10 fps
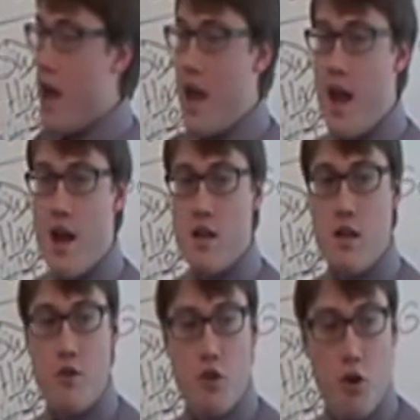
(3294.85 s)
And
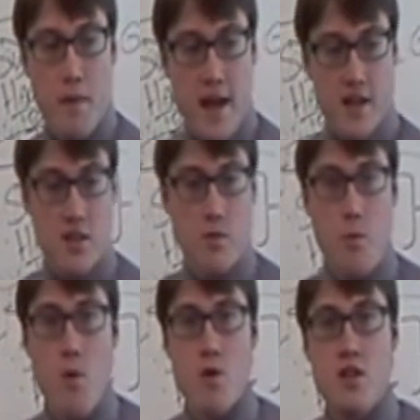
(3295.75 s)
if you go back to the
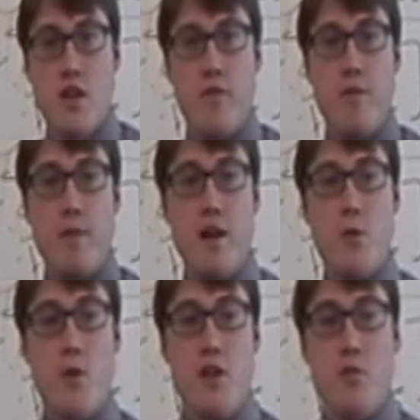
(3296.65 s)
Wars of the
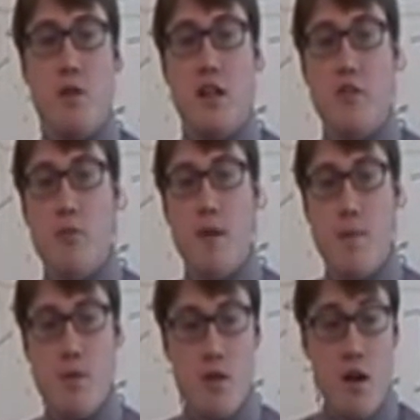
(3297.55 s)
Minority, you probably
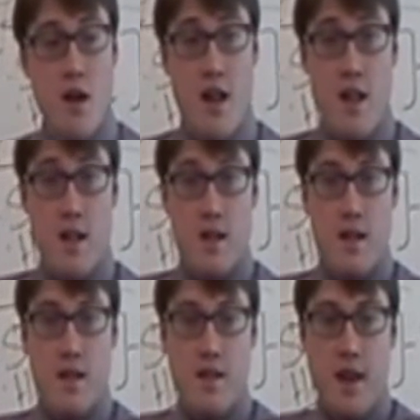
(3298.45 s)
remember
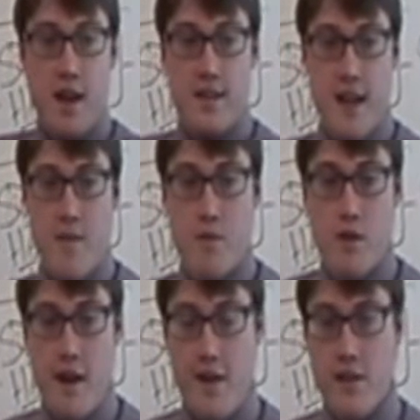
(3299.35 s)
that at Domfront
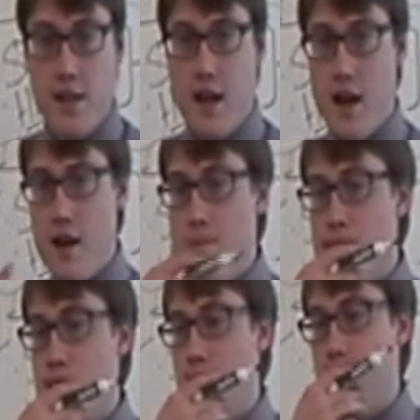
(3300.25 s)
and Alencon,
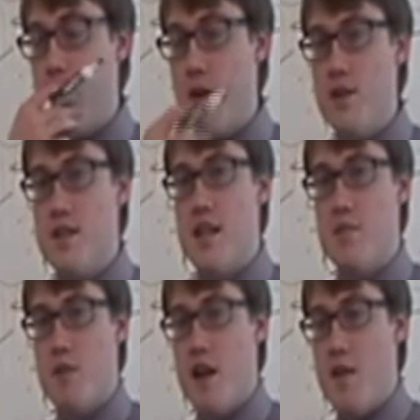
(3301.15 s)
he found a
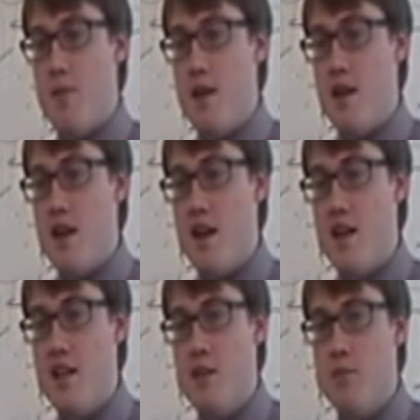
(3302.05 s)
desperate enemy, and
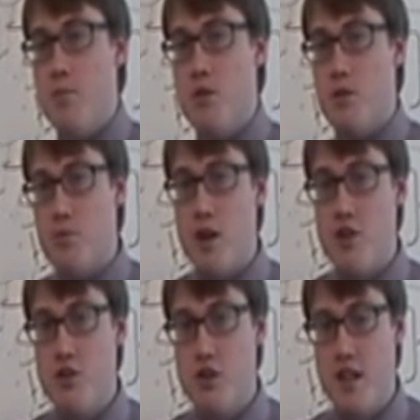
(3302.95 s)
he put the pressure to them